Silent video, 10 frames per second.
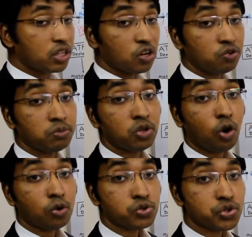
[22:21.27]
there will be
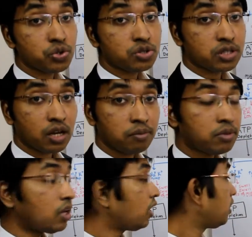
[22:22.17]
also
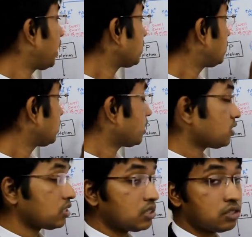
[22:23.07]
some lactic
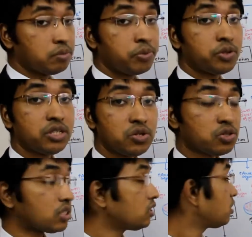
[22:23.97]
acid
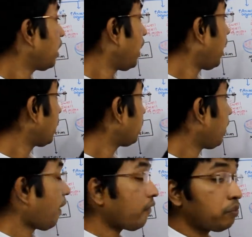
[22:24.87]
produced in
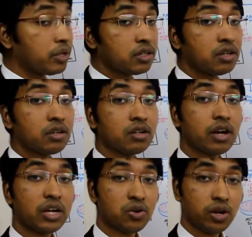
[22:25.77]
anaerobic
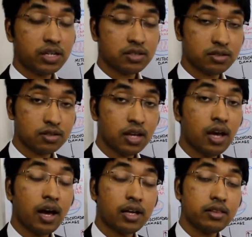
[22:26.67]
glycolysis,
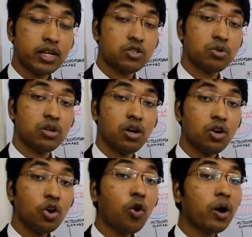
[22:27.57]
and that will
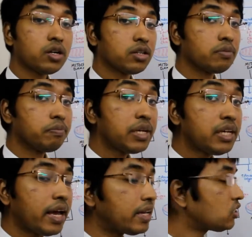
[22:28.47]
lower the
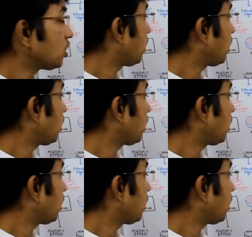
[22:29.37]
pH,